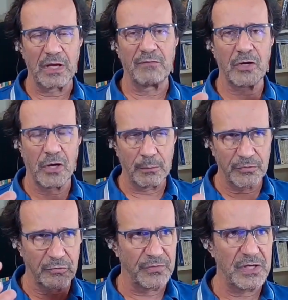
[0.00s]
have
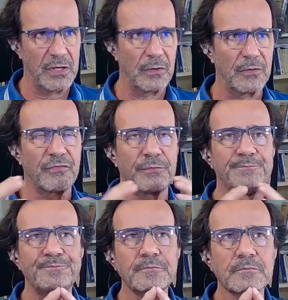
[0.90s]
accomplished over years.
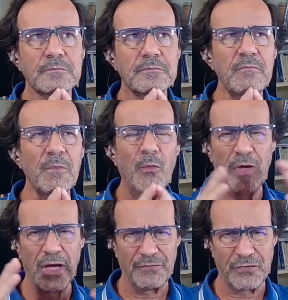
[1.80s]

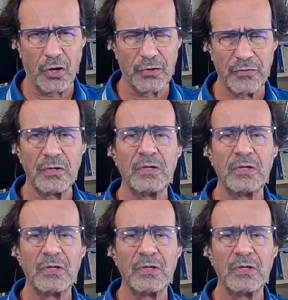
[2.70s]
We have taught